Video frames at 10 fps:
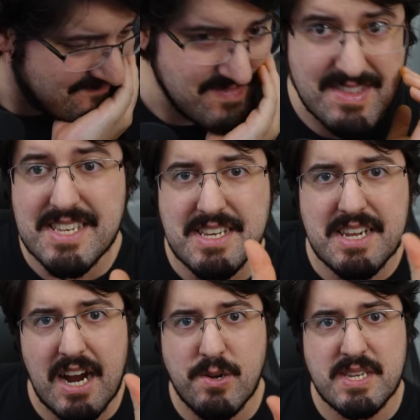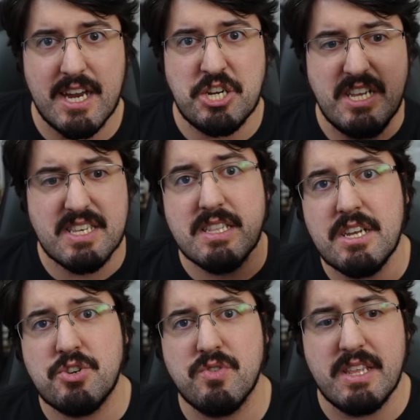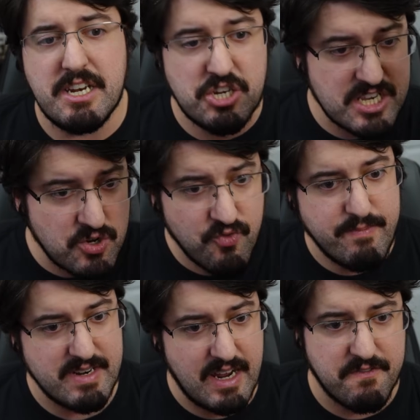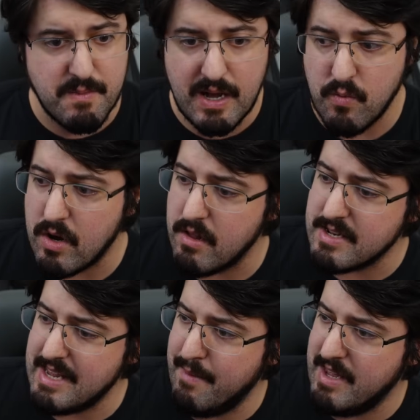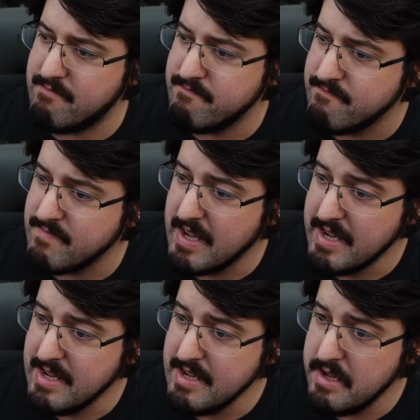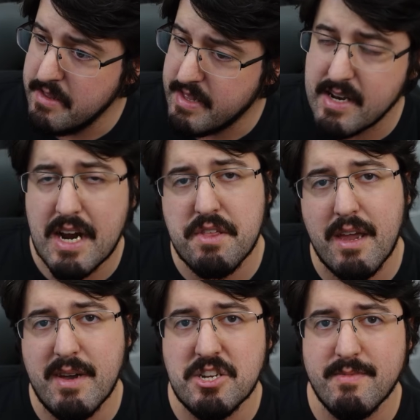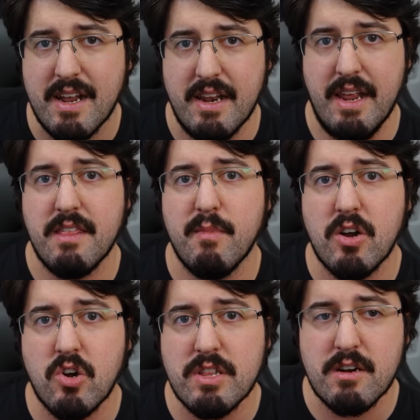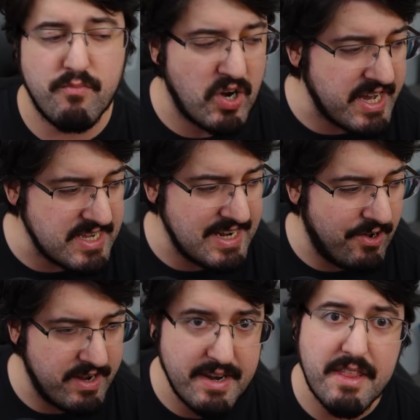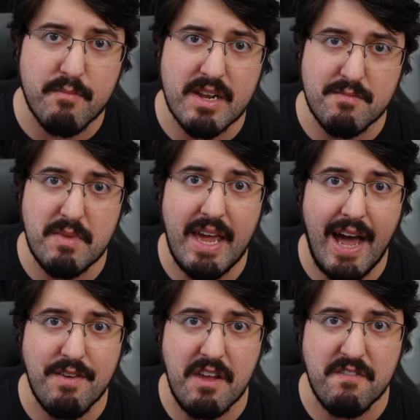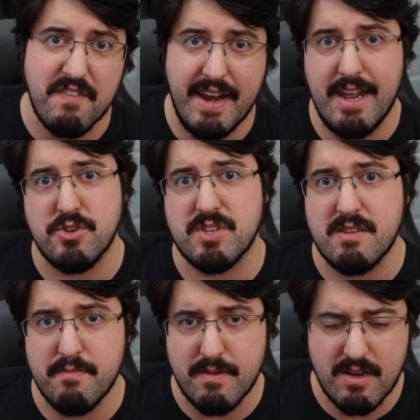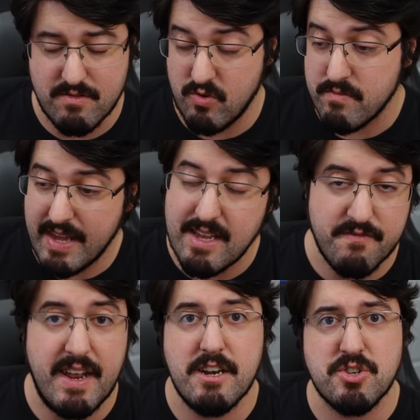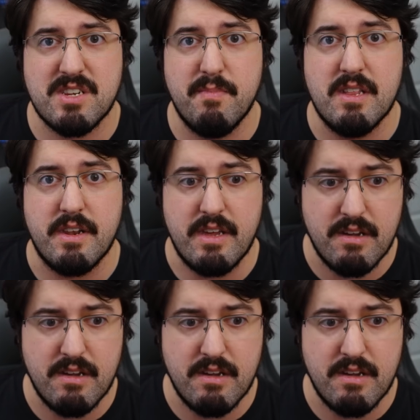This entire section is literally just kryptonite for my wallet, damn it. That entire thing I mentioned about an anathema earlier, Bricky is now an anathema to me having a financial financial stability.